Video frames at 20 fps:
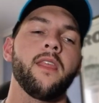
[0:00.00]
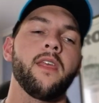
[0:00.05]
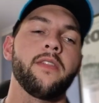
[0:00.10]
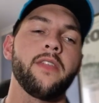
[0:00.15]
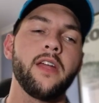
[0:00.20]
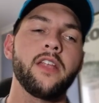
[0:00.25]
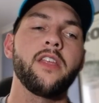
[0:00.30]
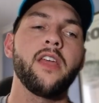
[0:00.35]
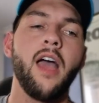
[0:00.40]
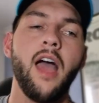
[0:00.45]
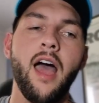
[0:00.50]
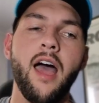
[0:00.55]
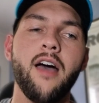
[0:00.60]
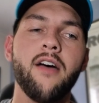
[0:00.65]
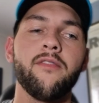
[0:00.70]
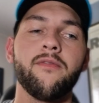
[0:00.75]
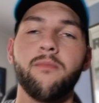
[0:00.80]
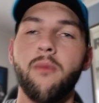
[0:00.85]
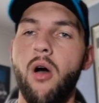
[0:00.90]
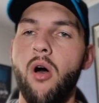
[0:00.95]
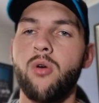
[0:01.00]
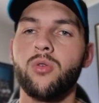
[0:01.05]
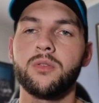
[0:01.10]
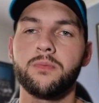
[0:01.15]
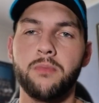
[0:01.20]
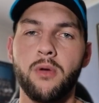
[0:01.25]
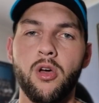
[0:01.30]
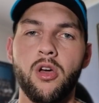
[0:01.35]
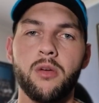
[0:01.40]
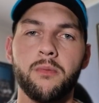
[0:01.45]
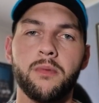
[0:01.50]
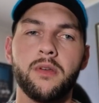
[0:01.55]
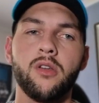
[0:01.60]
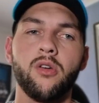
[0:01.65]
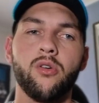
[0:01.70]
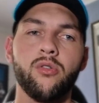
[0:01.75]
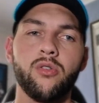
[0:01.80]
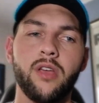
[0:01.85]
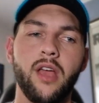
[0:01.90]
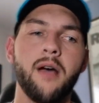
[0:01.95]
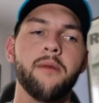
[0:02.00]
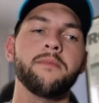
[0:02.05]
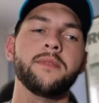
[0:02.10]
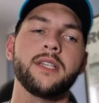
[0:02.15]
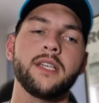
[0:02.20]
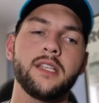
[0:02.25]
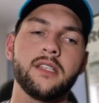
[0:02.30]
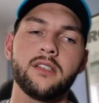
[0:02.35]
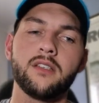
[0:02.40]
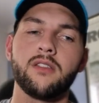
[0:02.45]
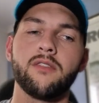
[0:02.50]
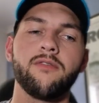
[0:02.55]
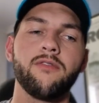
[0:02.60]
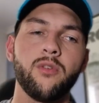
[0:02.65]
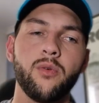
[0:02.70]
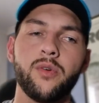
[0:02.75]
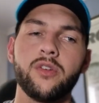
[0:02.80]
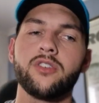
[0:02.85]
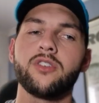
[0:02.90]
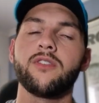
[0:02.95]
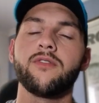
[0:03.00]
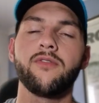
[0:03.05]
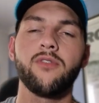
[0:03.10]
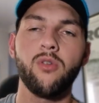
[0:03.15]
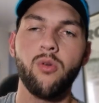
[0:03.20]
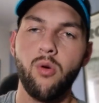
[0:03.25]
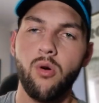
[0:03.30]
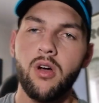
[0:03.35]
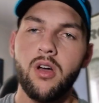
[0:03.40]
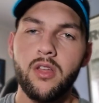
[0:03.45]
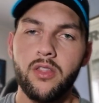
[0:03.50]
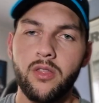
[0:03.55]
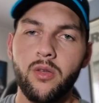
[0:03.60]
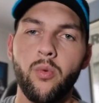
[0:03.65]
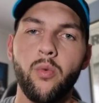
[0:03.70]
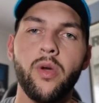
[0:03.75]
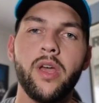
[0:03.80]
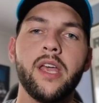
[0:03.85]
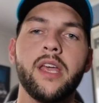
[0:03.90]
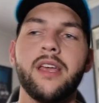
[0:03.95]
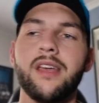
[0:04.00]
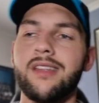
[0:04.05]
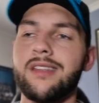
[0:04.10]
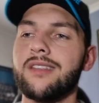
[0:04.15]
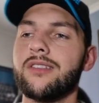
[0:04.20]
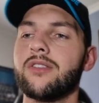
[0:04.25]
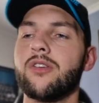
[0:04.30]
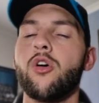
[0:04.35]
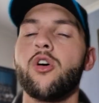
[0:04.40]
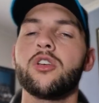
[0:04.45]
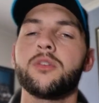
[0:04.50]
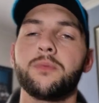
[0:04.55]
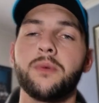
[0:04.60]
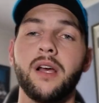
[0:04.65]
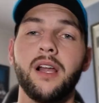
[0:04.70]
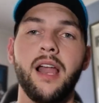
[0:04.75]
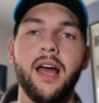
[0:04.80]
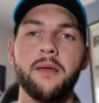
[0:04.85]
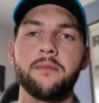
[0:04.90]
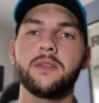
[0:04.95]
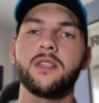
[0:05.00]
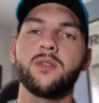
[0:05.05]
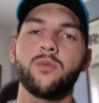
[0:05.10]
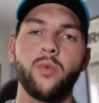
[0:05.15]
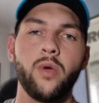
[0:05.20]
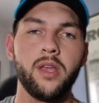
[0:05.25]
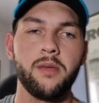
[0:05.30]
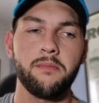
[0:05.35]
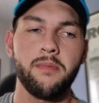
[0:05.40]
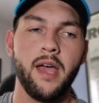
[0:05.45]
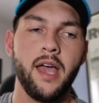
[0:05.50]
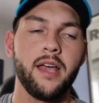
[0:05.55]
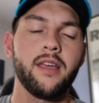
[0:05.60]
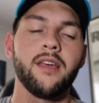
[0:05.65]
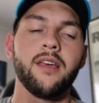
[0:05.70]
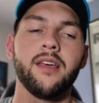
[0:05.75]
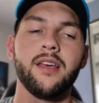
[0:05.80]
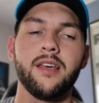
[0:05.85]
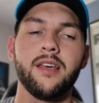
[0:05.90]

Then you have Miles Bergman, who comes into the fruition for the wing, and Dersma claims his wing back.